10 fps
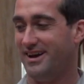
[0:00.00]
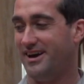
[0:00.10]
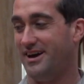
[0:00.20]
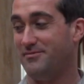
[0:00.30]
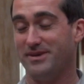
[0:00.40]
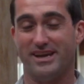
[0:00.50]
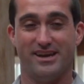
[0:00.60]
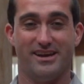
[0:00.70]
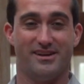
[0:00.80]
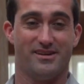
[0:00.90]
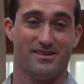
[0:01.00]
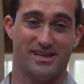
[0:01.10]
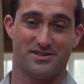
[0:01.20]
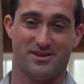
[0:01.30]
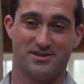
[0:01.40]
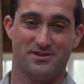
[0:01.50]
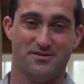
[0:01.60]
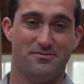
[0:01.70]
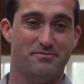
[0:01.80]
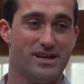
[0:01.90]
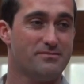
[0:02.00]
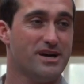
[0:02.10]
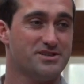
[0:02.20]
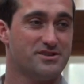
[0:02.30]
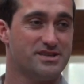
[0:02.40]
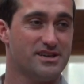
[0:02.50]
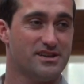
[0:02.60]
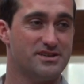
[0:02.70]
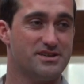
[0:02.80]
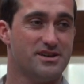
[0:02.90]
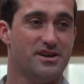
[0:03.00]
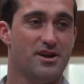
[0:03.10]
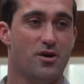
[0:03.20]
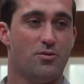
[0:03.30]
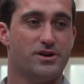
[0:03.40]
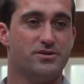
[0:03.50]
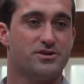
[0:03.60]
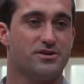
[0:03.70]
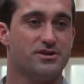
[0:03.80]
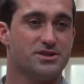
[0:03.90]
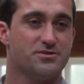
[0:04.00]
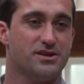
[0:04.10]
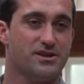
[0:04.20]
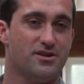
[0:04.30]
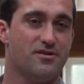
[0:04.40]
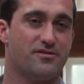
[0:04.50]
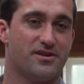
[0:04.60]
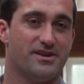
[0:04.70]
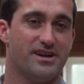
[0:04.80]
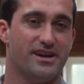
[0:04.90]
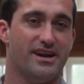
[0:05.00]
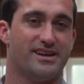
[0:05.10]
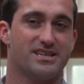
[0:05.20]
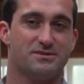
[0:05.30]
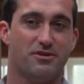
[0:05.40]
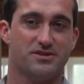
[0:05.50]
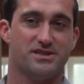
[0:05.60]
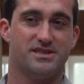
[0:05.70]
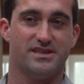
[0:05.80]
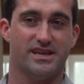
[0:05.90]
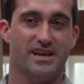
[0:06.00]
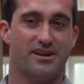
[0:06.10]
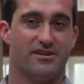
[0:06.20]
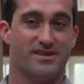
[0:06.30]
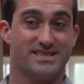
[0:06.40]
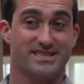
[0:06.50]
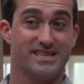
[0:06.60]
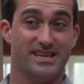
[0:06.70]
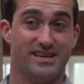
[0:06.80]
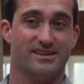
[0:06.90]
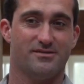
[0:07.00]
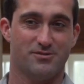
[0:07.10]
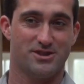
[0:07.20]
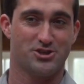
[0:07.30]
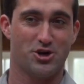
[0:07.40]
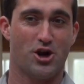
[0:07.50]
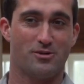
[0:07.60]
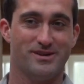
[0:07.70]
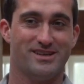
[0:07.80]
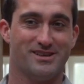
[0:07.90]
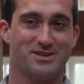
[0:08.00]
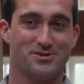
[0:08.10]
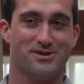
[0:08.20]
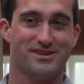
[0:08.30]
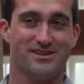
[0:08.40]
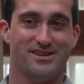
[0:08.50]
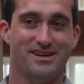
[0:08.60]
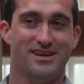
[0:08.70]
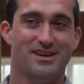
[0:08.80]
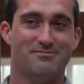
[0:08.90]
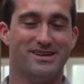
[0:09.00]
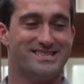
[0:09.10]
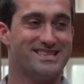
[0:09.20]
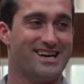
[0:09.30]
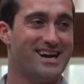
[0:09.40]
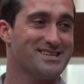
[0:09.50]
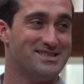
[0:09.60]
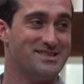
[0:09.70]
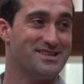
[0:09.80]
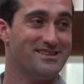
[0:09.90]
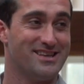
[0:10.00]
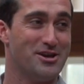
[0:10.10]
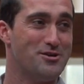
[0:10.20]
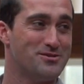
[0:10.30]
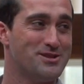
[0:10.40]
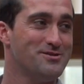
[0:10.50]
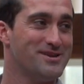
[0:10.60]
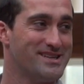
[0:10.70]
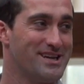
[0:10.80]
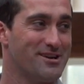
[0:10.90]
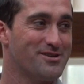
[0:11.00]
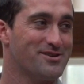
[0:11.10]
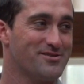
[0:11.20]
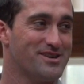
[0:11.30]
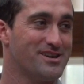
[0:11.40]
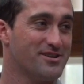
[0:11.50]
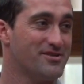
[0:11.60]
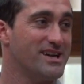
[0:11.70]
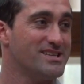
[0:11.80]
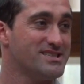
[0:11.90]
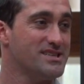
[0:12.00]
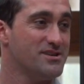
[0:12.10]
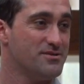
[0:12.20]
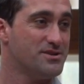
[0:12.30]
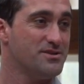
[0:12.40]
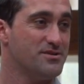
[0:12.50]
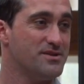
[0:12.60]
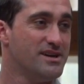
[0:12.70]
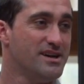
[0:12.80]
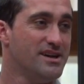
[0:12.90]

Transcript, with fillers: Um, and let's also minimize our tillage. When you turn soil over and expose it to the air, the C, which is carbon in the soil, meets the oxygen, the O2 in the air, and cre can create CO2.